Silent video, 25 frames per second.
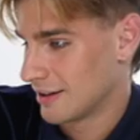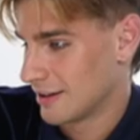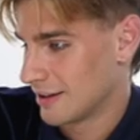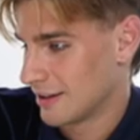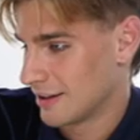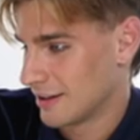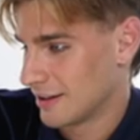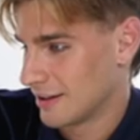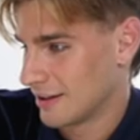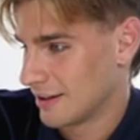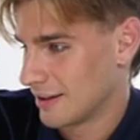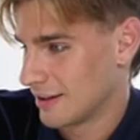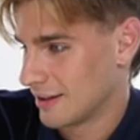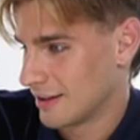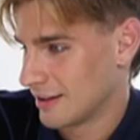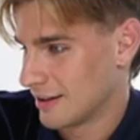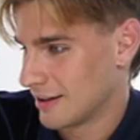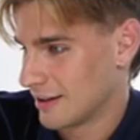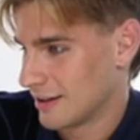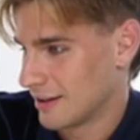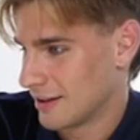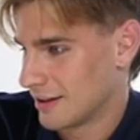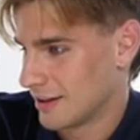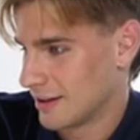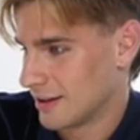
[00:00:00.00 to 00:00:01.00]

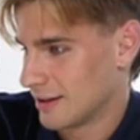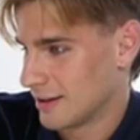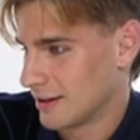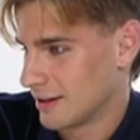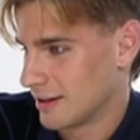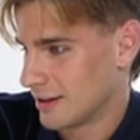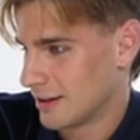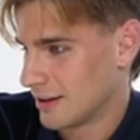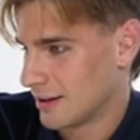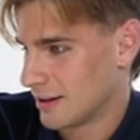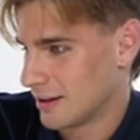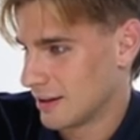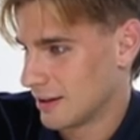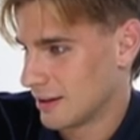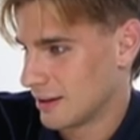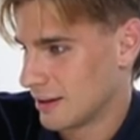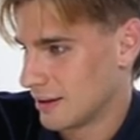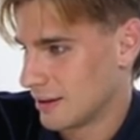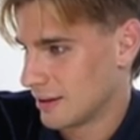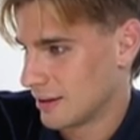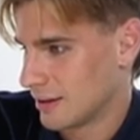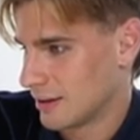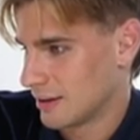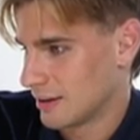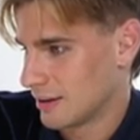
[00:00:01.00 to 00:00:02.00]

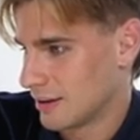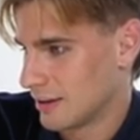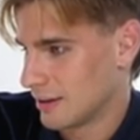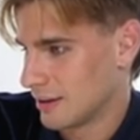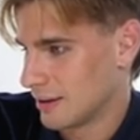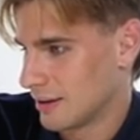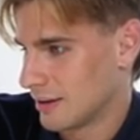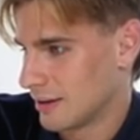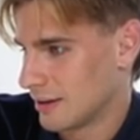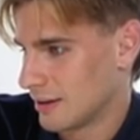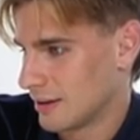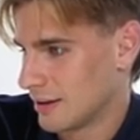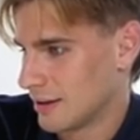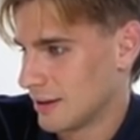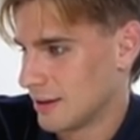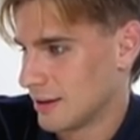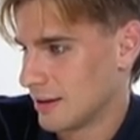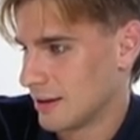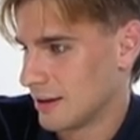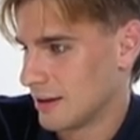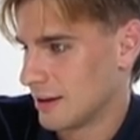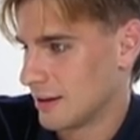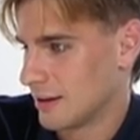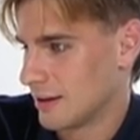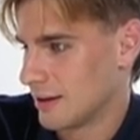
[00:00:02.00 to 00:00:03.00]

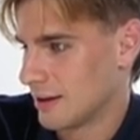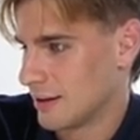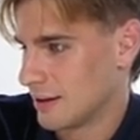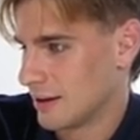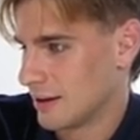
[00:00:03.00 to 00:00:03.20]
(silent)